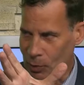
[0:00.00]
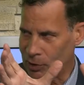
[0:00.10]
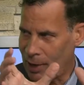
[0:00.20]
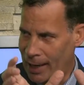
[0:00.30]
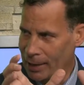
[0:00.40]
we're
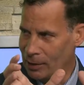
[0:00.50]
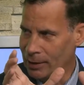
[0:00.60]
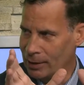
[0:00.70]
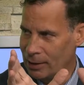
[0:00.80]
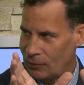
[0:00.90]

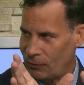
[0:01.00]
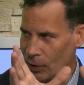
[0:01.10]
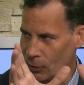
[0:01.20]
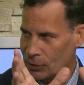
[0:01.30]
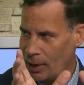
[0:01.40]
handling these
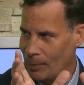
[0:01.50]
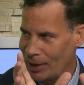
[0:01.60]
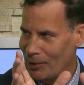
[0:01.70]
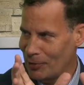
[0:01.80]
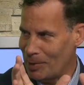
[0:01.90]
folks
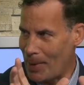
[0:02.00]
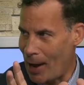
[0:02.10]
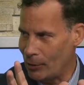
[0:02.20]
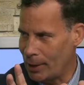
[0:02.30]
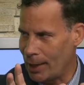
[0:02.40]
coming over the
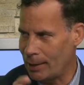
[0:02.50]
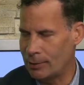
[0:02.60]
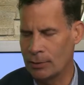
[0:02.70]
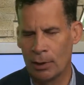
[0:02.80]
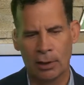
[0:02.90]
mountain at
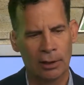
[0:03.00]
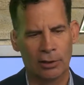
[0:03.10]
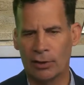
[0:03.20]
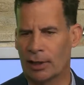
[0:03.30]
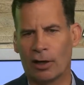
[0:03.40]
us.
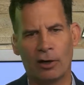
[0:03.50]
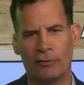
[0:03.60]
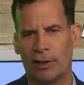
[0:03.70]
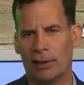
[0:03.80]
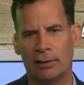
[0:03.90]
During
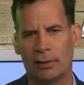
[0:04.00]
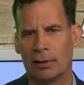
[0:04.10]
COVID,